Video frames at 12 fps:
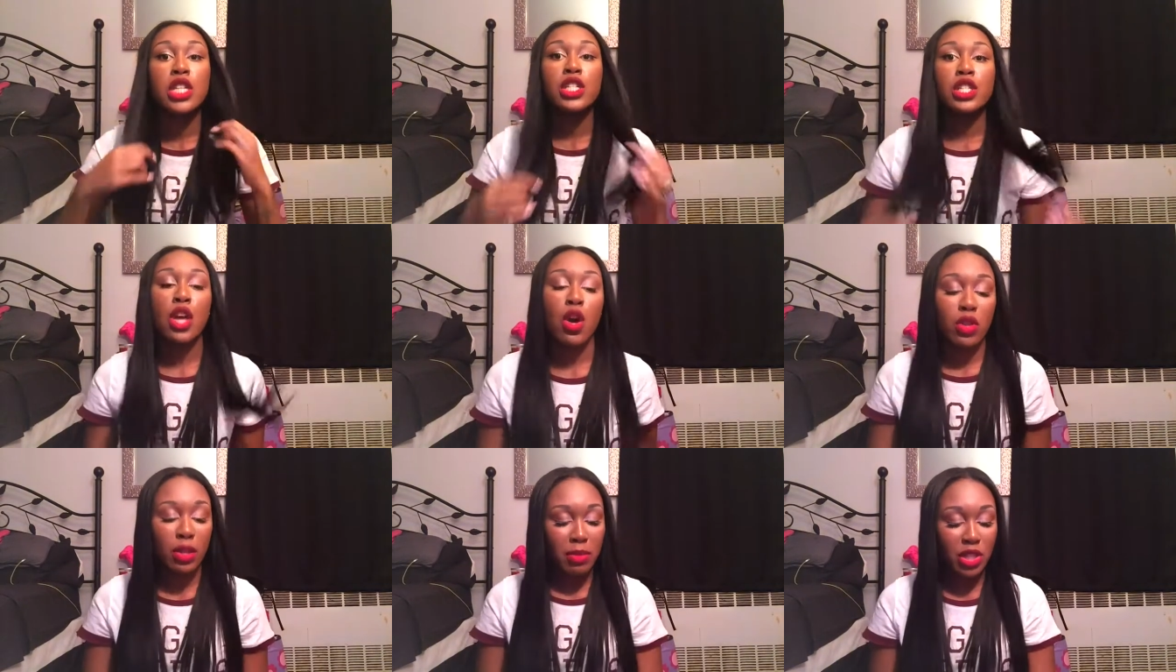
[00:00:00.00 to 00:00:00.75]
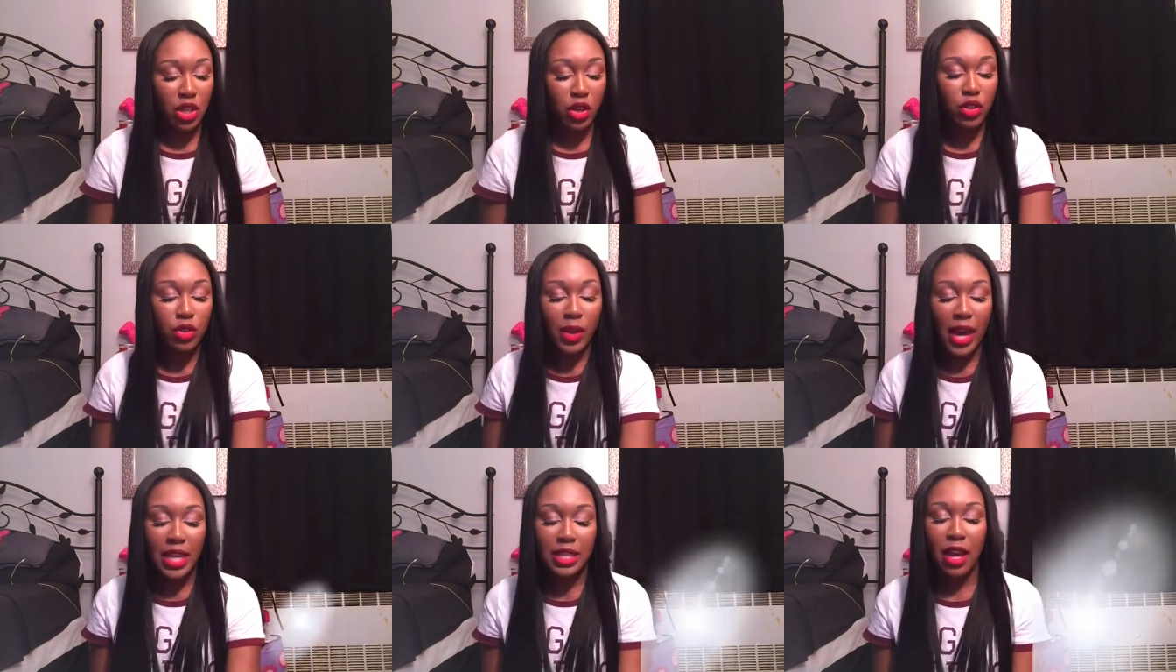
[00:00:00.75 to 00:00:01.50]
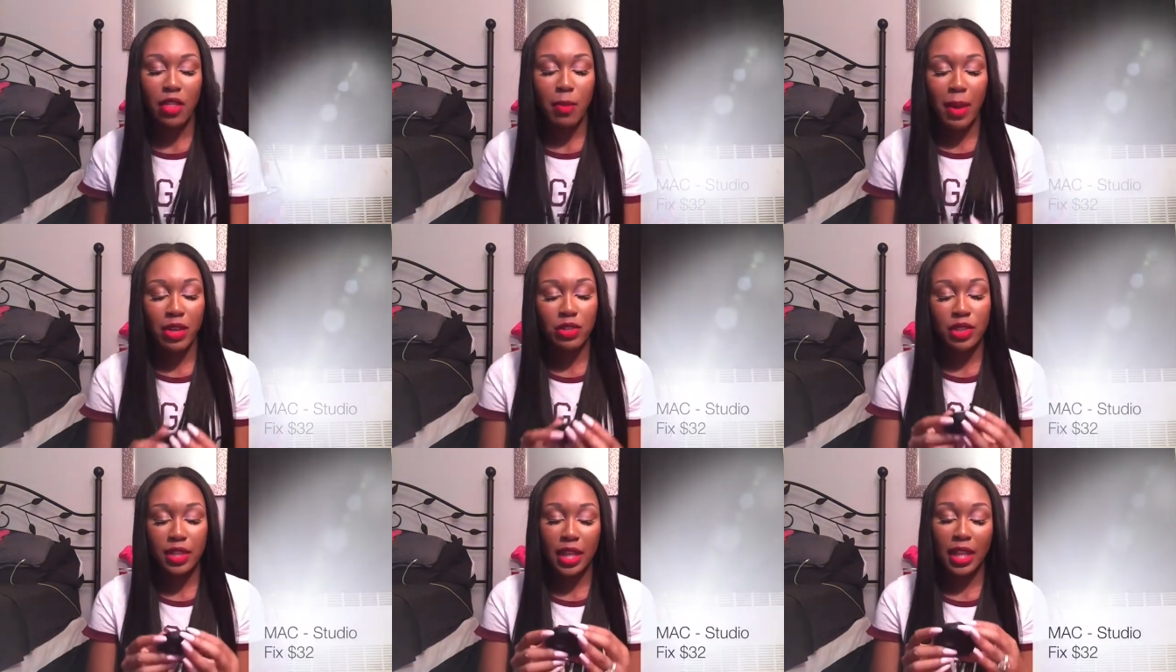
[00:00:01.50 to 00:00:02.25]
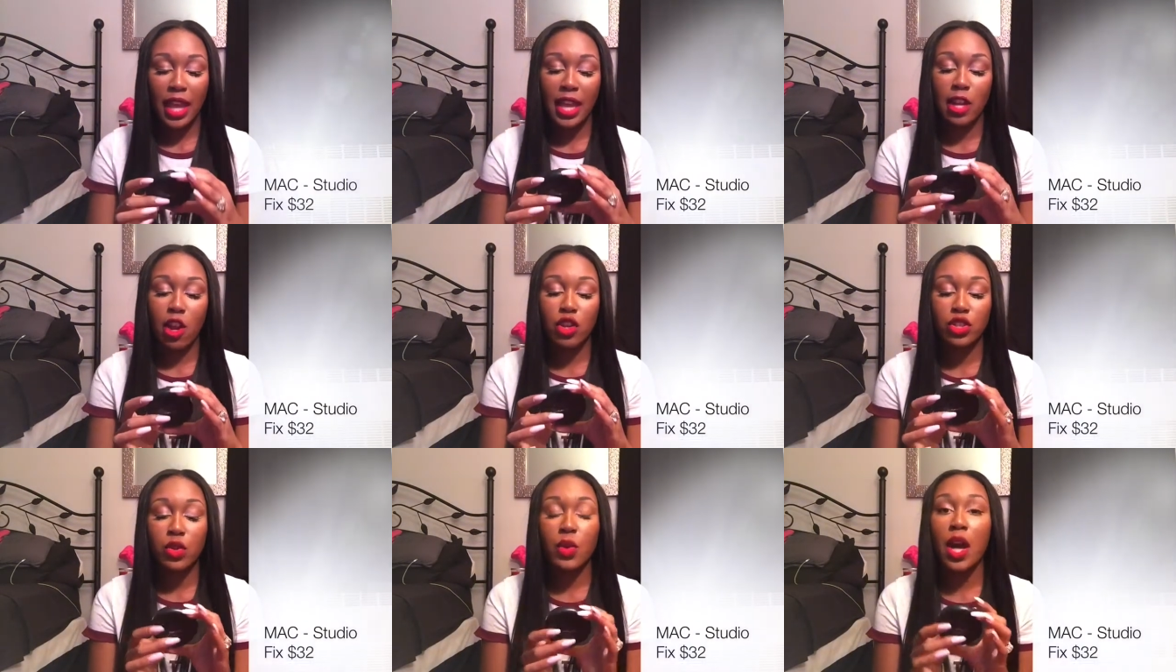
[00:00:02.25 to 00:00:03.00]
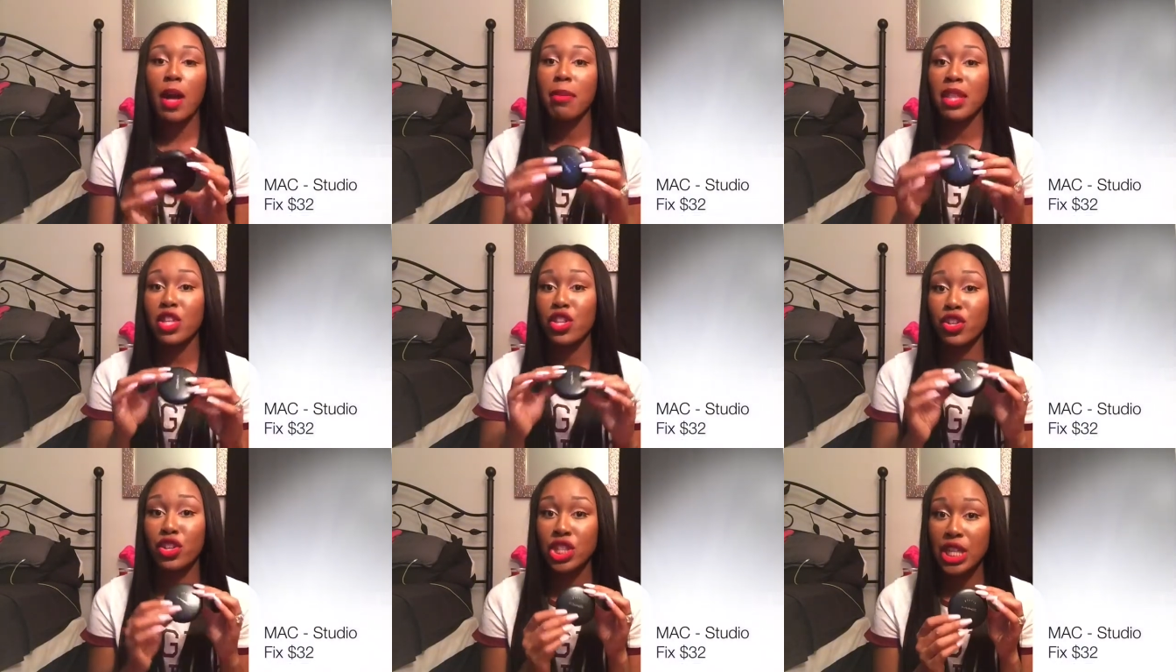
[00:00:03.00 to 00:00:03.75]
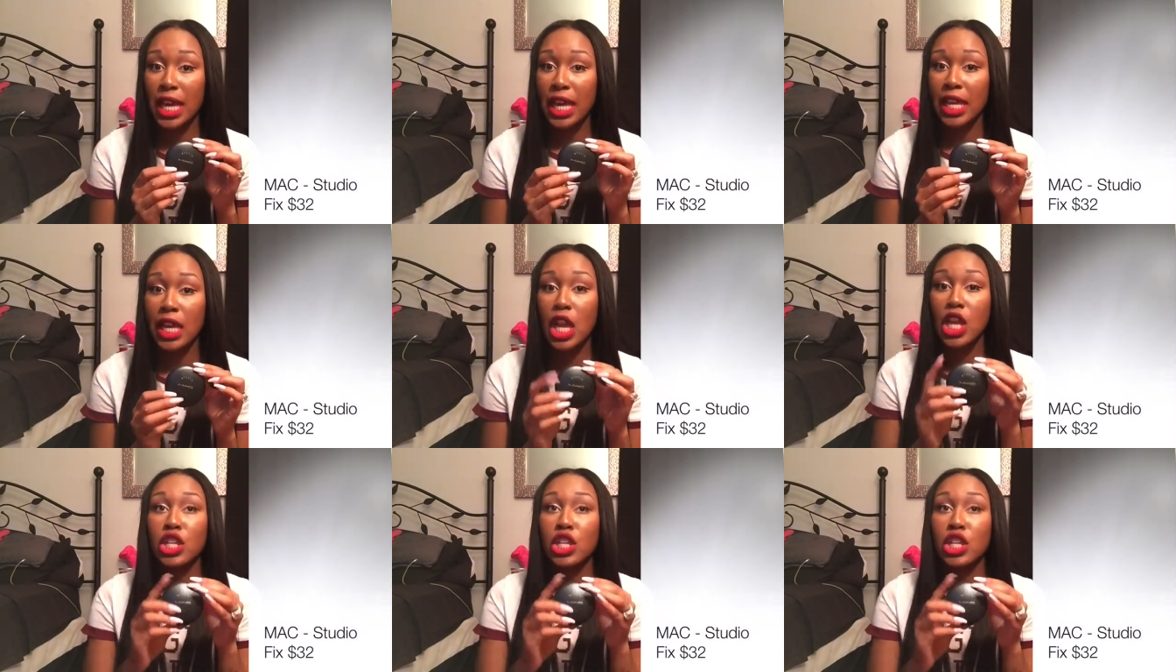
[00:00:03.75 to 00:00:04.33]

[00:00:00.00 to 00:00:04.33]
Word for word: So let me show you guys how the powder looks, and it also come in your shade.